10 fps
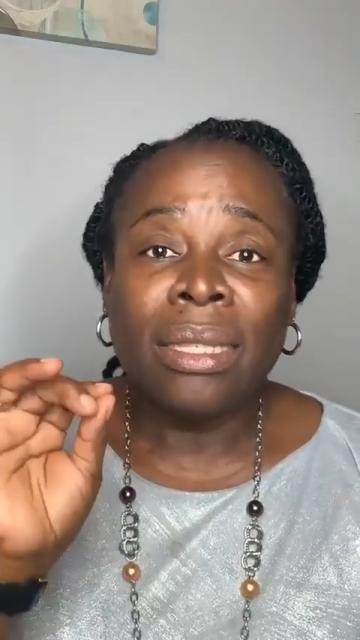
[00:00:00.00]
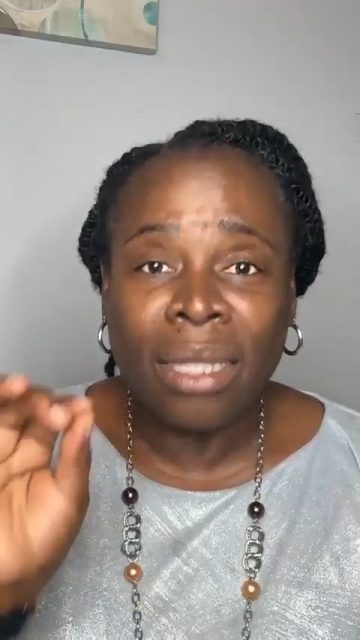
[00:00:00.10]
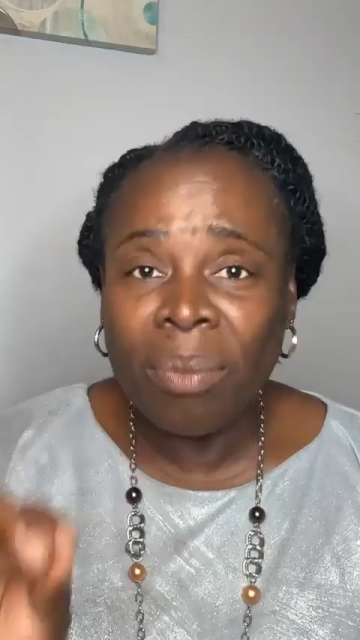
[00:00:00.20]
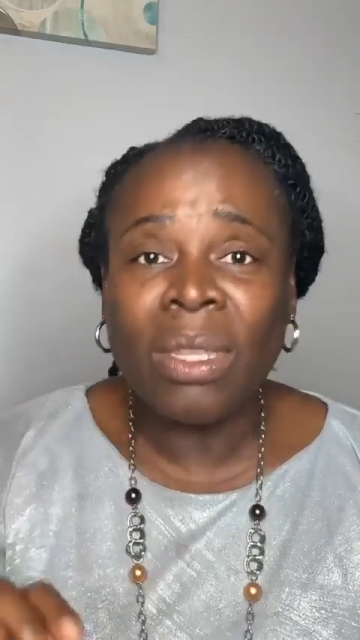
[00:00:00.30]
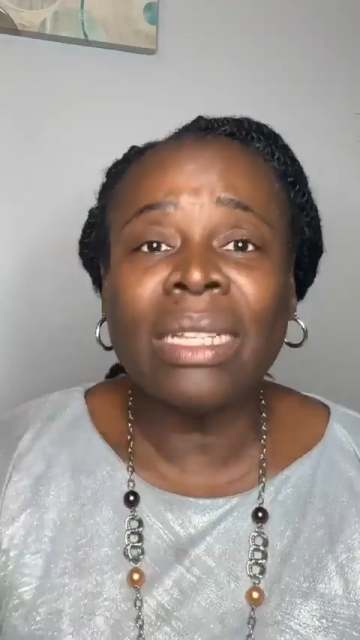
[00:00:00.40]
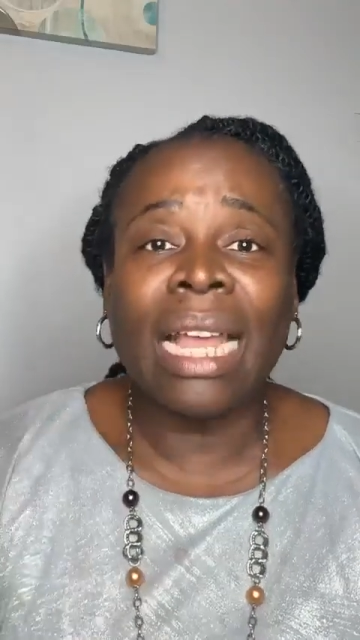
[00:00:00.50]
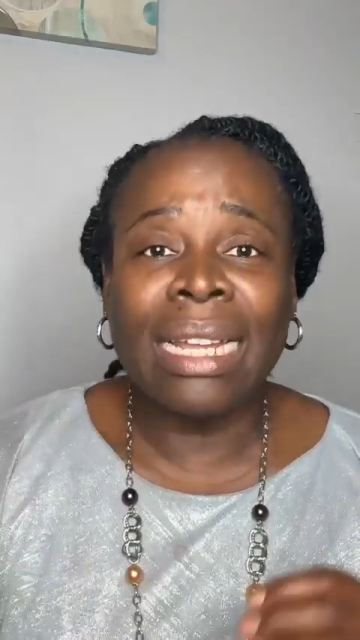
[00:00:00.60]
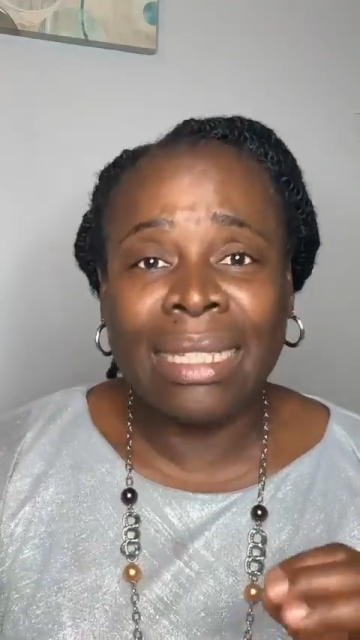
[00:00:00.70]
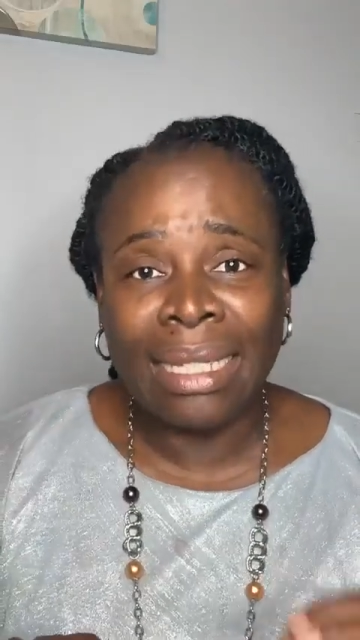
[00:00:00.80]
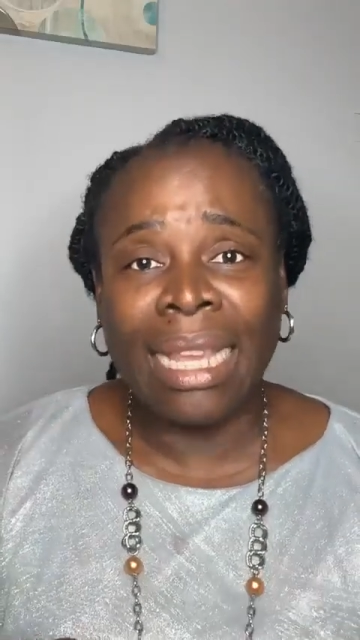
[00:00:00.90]
something
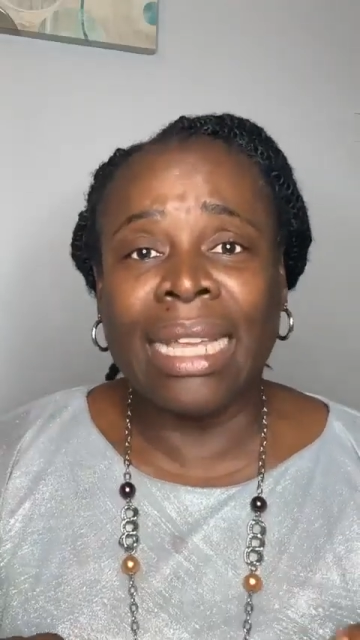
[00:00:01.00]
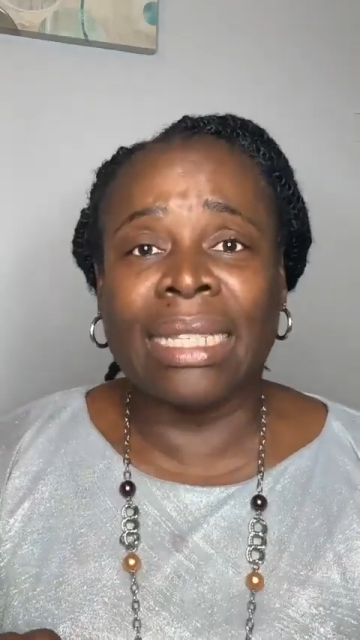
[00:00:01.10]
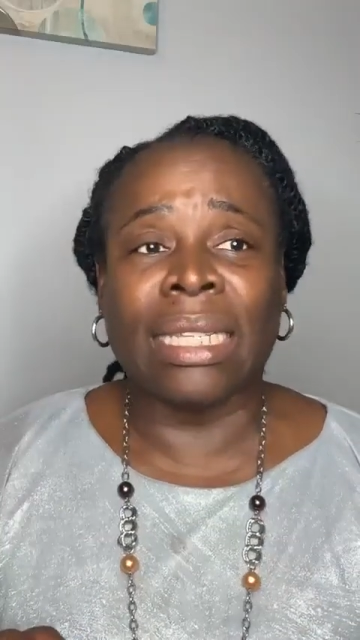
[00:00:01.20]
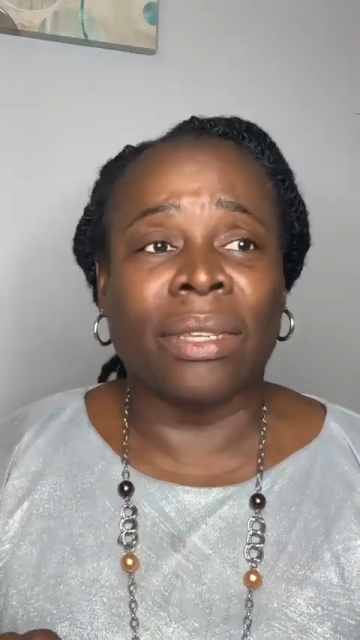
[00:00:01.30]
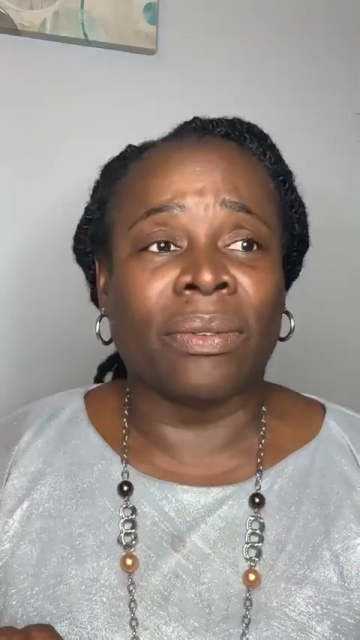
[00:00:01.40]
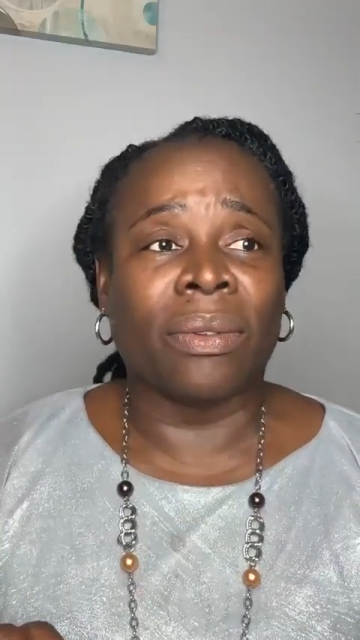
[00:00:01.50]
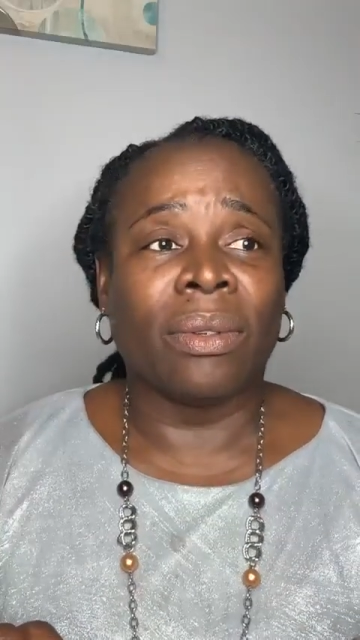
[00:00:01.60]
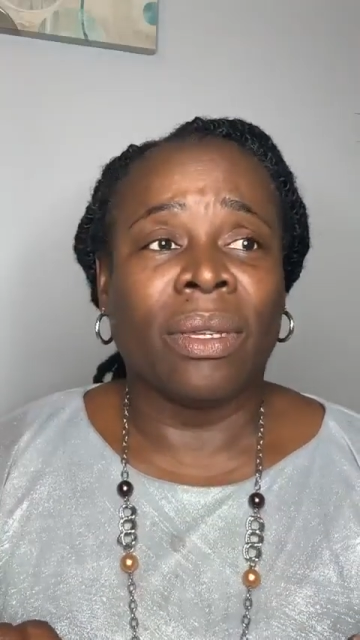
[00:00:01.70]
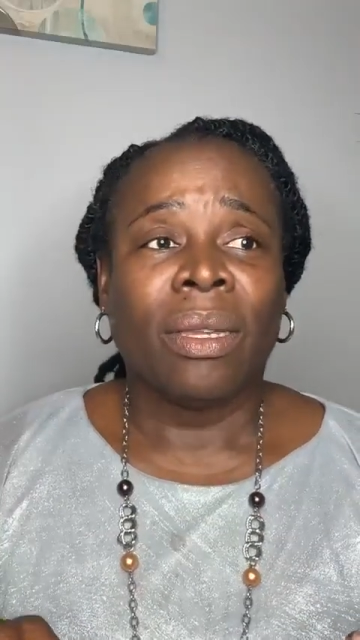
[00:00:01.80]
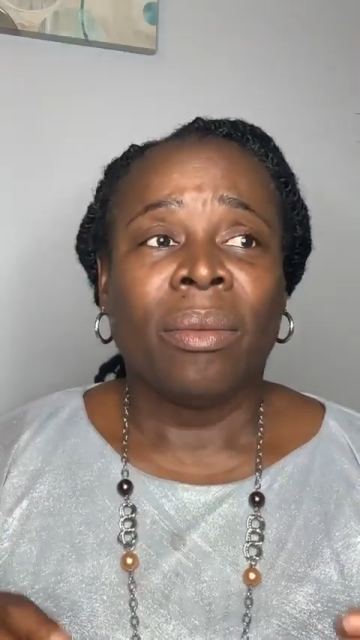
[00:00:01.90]
that is negative,
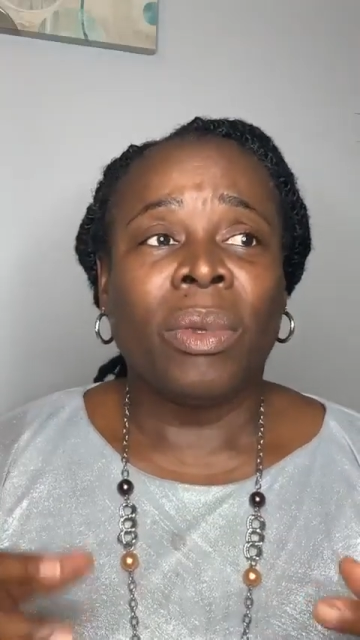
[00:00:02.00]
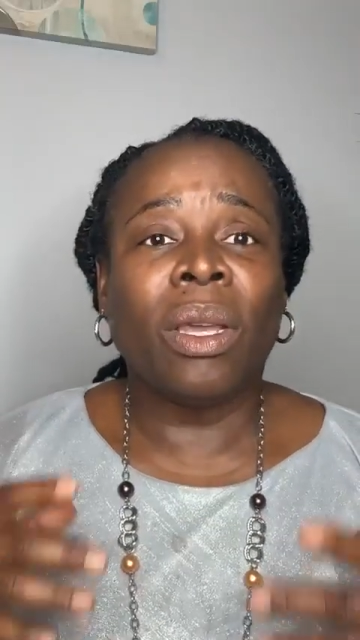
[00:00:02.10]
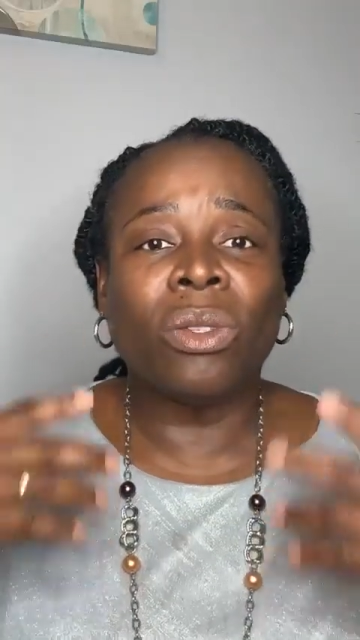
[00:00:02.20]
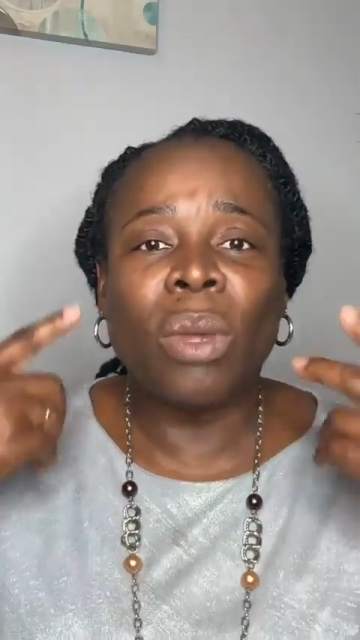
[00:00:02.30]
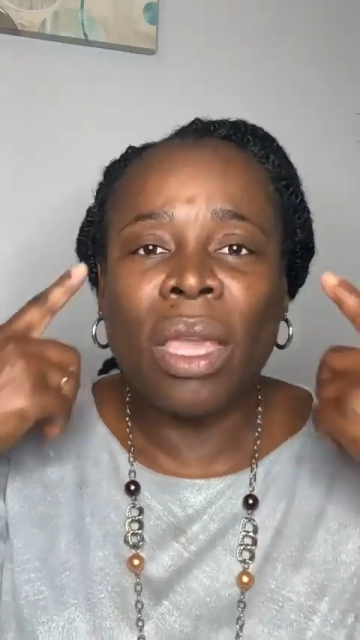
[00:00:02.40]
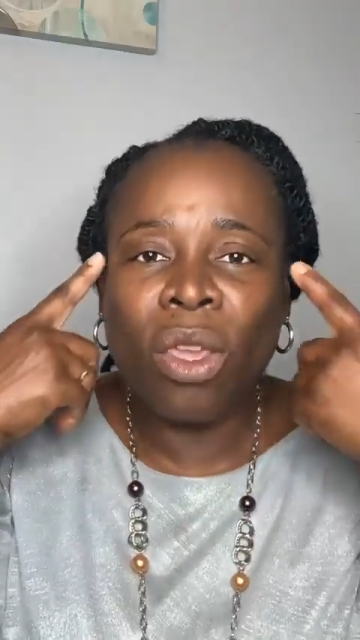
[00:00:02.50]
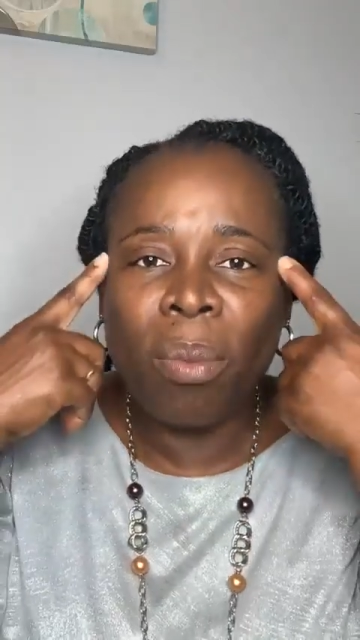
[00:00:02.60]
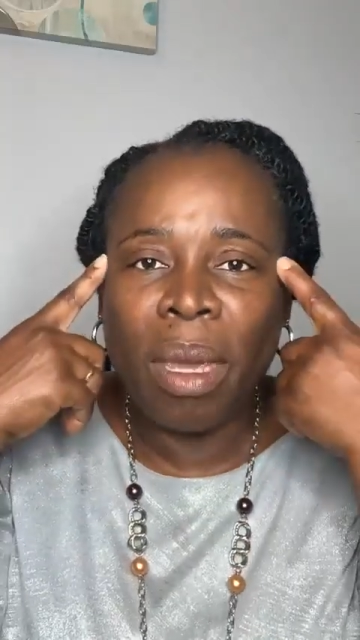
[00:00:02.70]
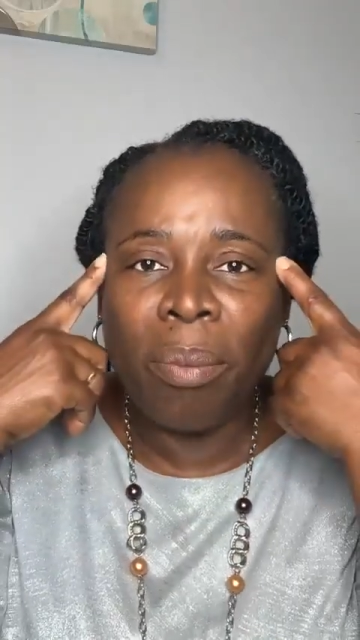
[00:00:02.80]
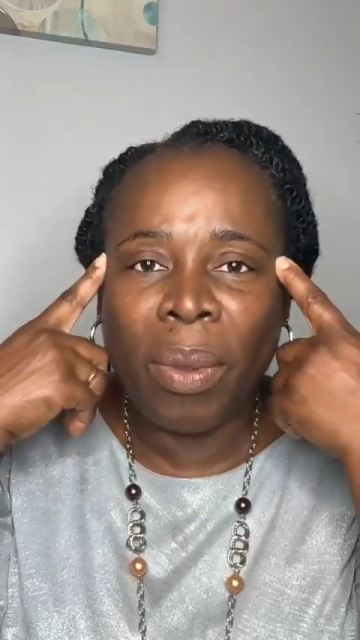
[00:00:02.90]
because we're a
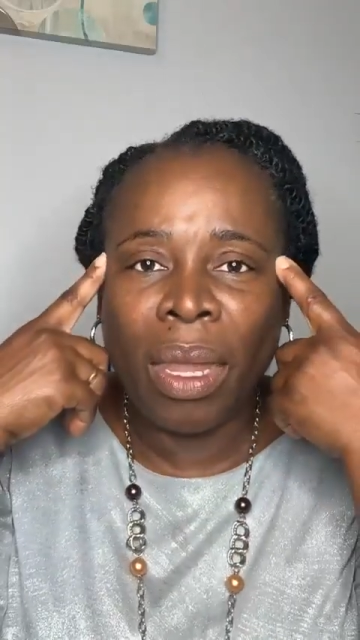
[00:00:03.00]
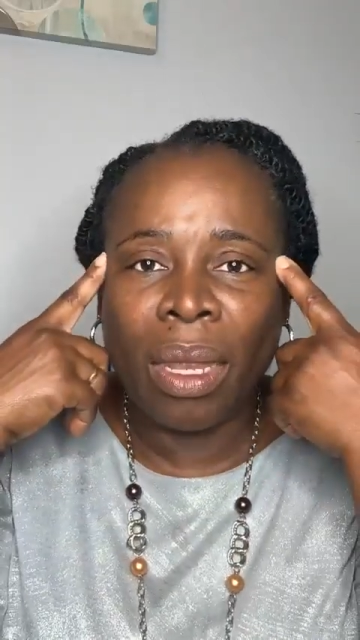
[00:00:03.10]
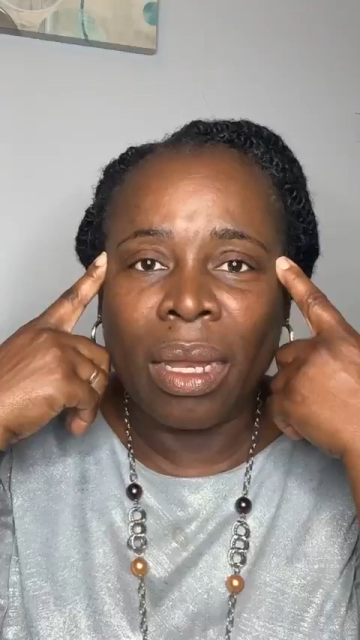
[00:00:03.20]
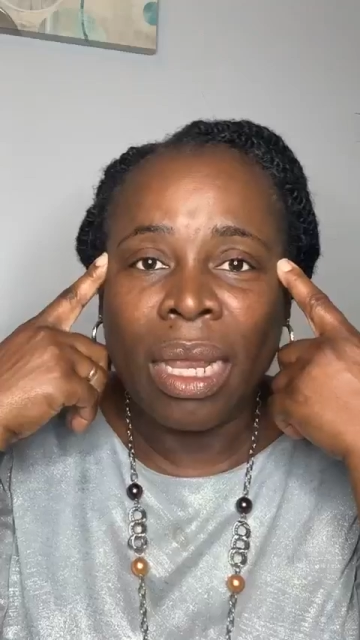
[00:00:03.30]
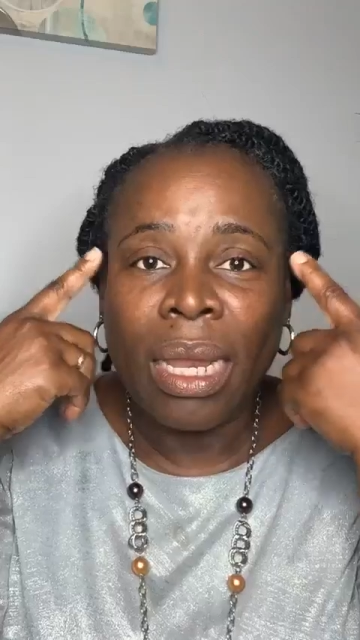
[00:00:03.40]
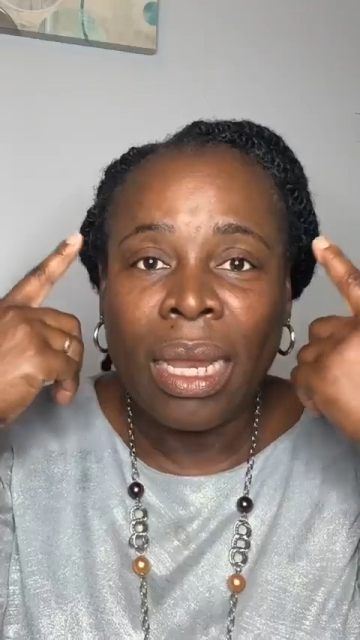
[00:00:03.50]
human being,